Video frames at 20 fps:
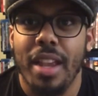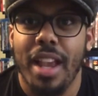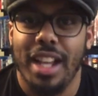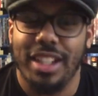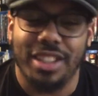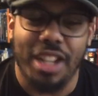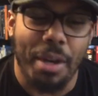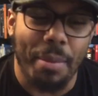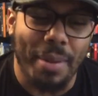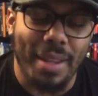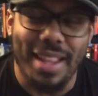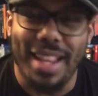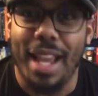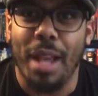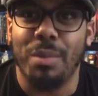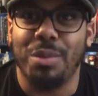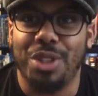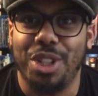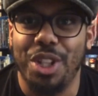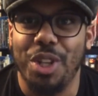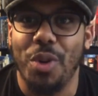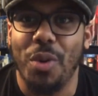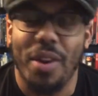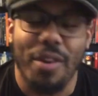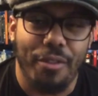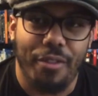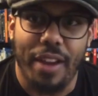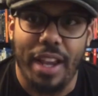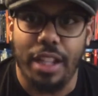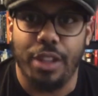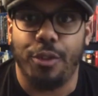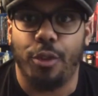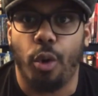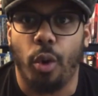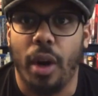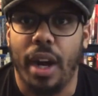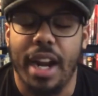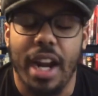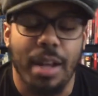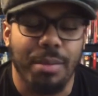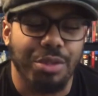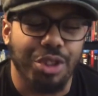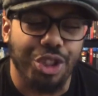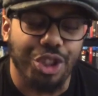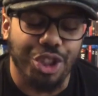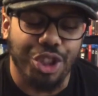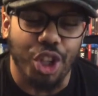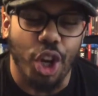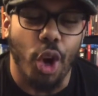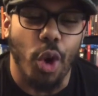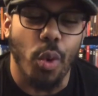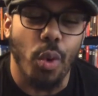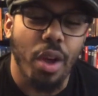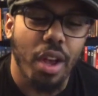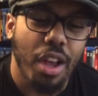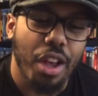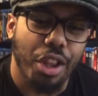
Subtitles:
is going to be the MCU in Phase 4, and I'm so